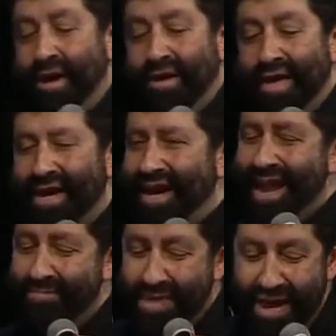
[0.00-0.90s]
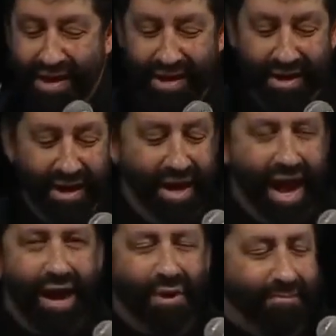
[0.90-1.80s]
And then it hit me.
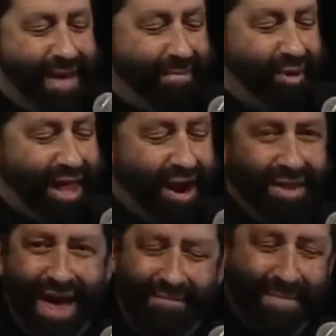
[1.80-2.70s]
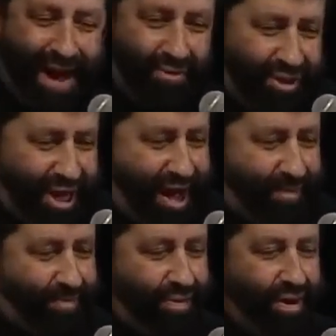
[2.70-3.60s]
I remember that on that
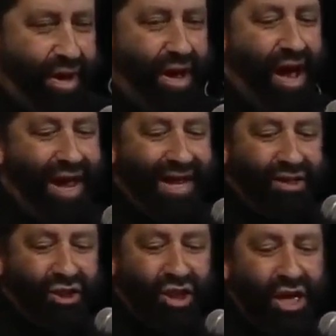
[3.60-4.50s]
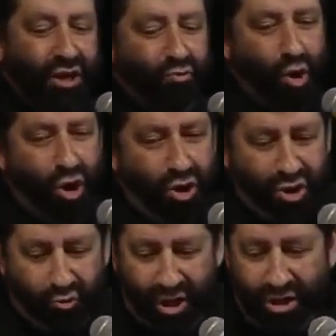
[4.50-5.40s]
mountaintop, I had seen
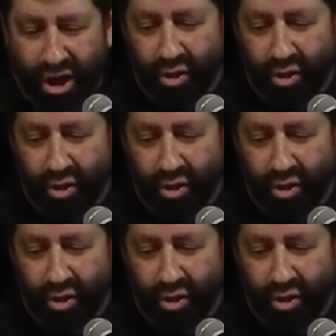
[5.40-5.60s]
words written